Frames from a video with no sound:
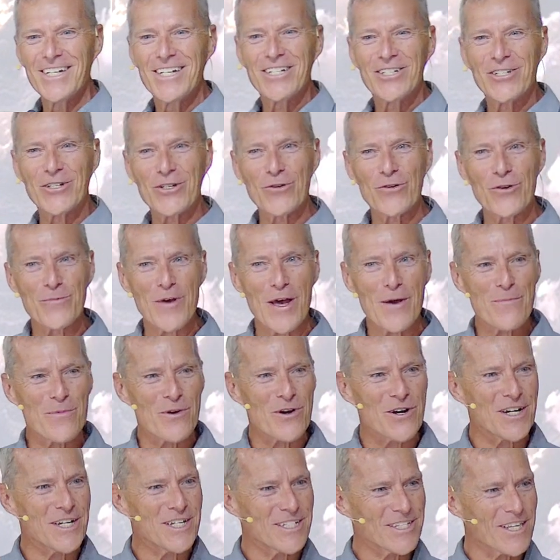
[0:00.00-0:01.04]
To
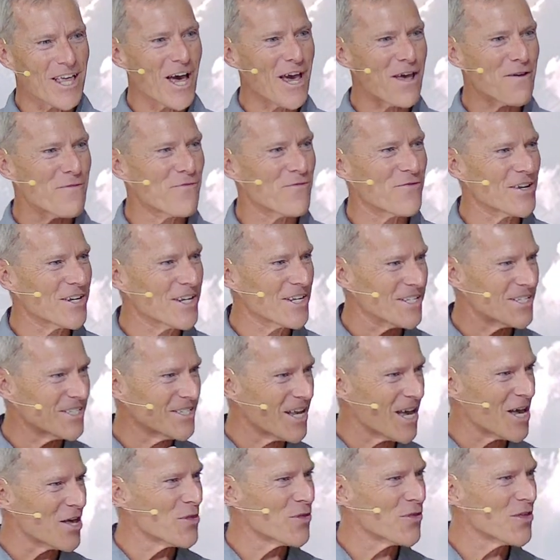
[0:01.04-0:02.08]
remember his life and his
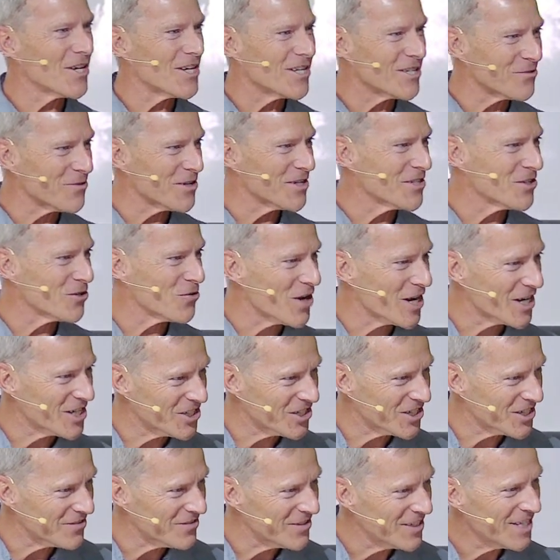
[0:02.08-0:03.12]
death and his
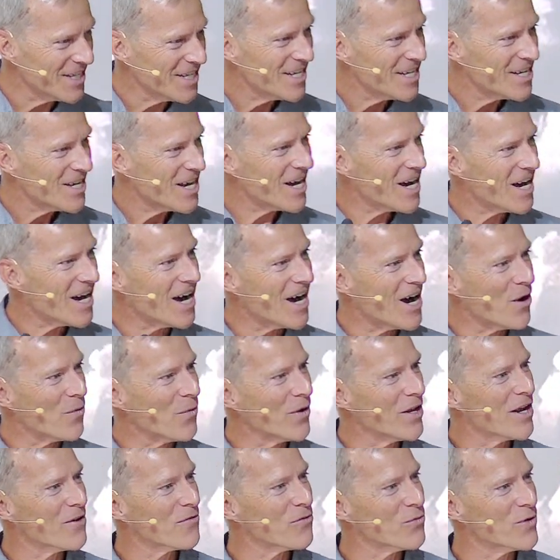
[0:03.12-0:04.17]
resurrection uh,
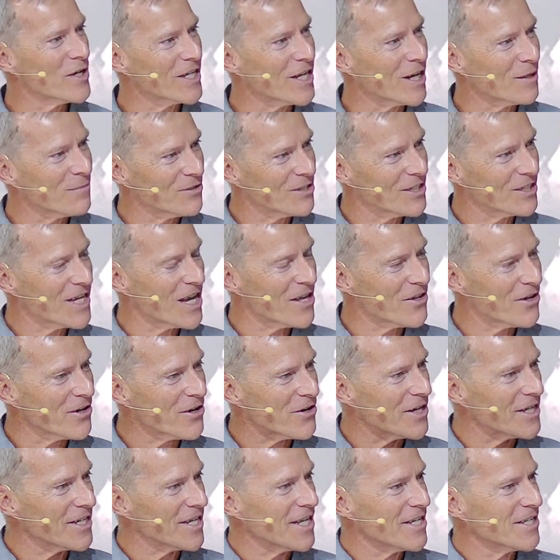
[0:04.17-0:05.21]
whenever we come together
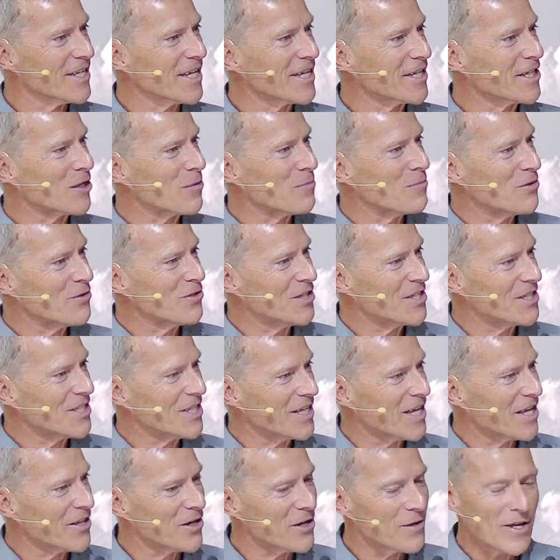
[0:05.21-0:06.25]
and, and, take communion
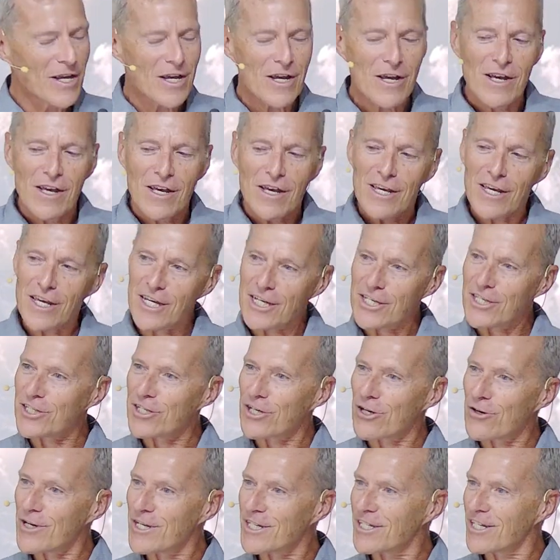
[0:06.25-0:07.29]
together.
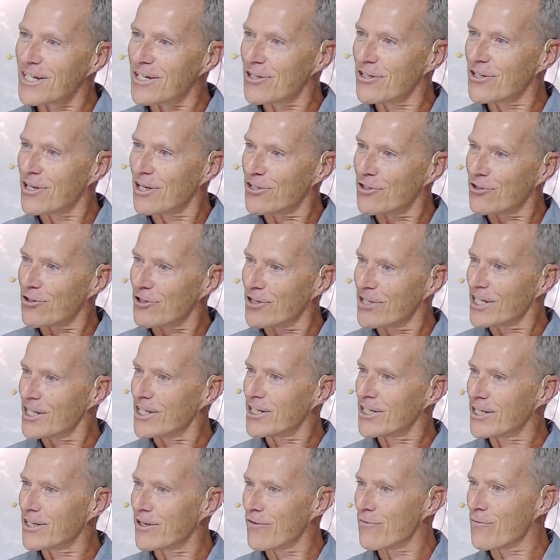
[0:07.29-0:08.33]
Easter is a, a
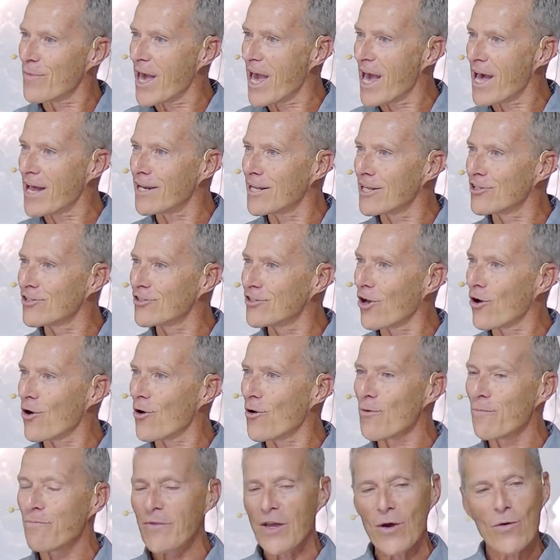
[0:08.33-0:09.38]
tradition of man, and
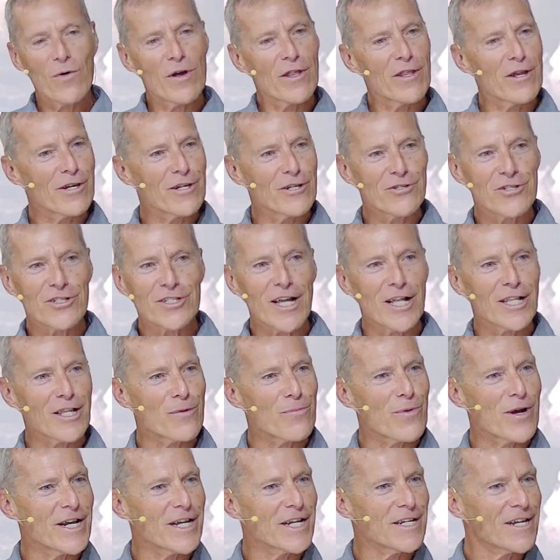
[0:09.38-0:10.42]
so whether you
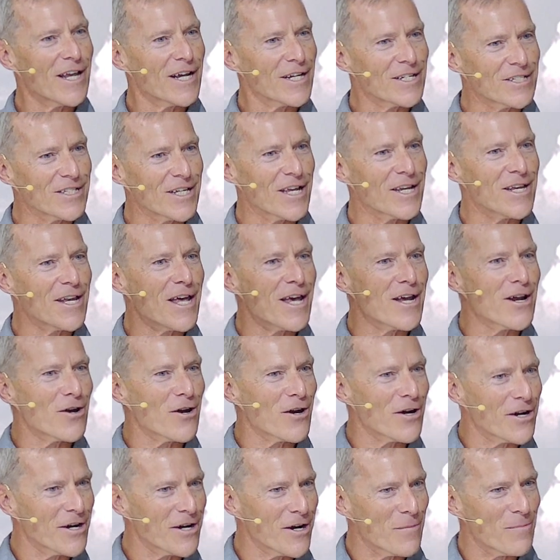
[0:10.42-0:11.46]
celebrate it next Sunday
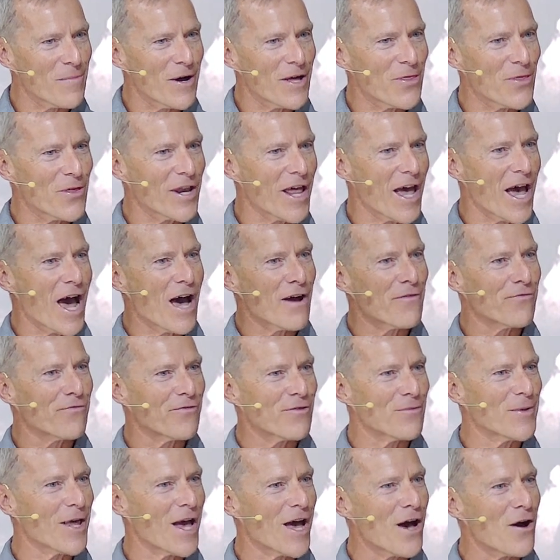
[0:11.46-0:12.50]
or in a month and a half
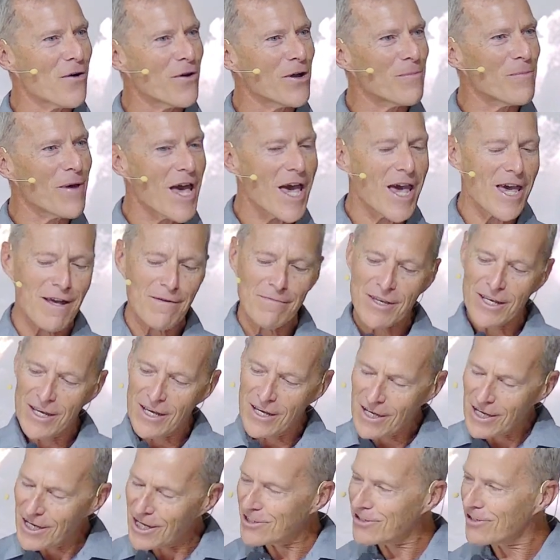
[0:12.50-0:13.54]
from now in May,
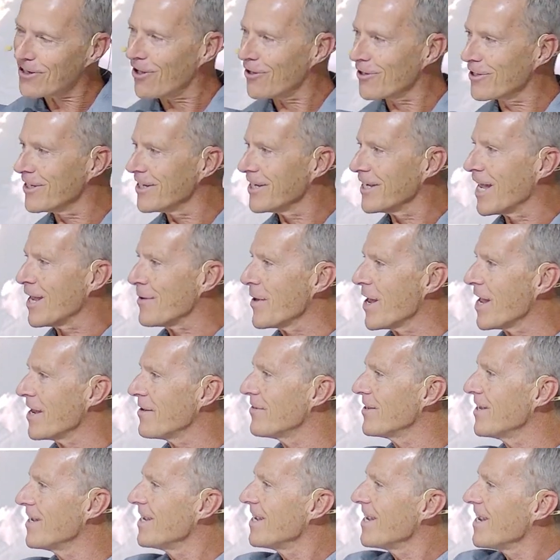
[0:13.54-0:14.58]
it's all good, amen?
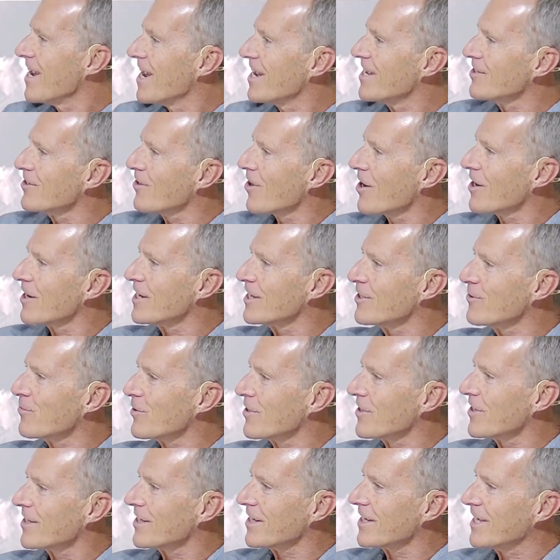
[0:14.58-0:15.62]
As long as
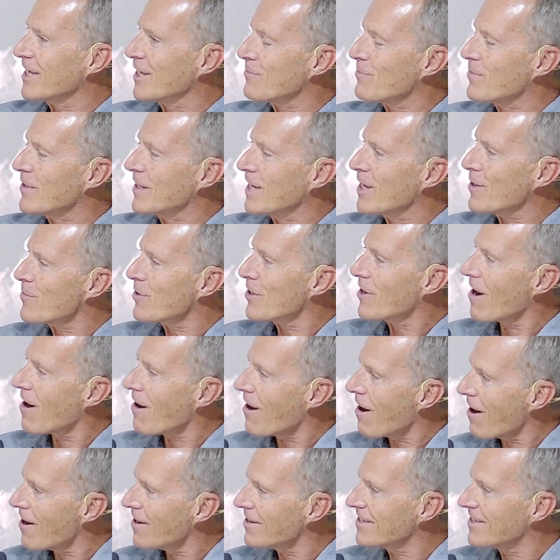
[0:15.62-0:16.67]
we're keeping him in our
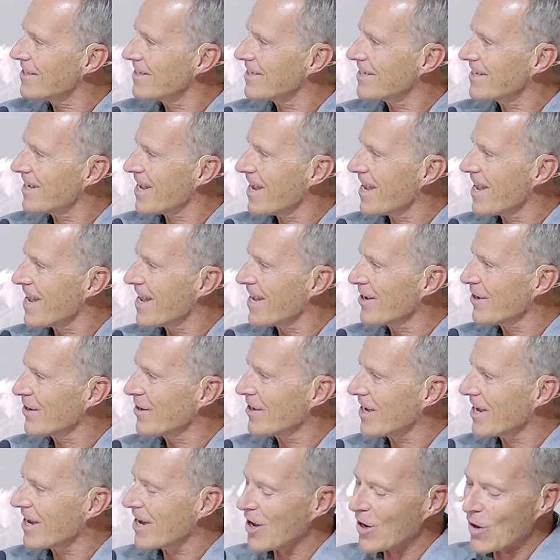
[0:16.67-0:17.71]
hearts and
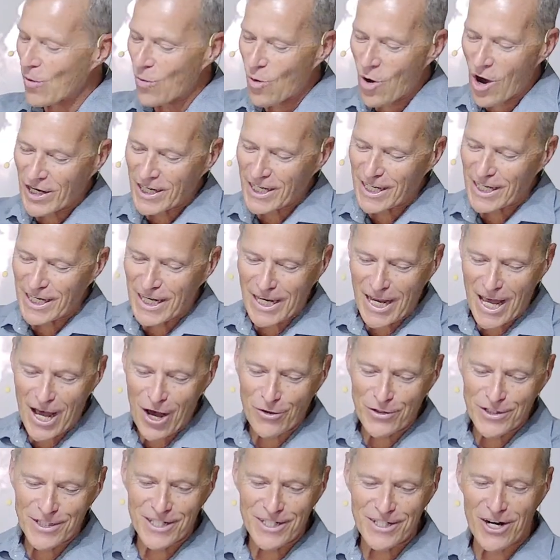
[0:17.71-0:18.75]
uh, walking it
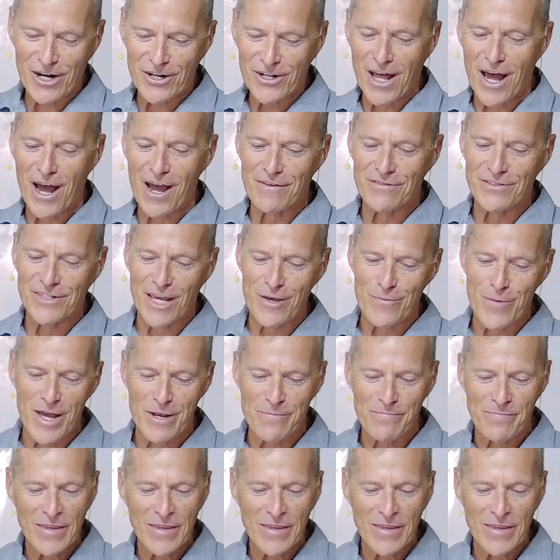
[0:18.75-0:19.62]
out in our lives, amen?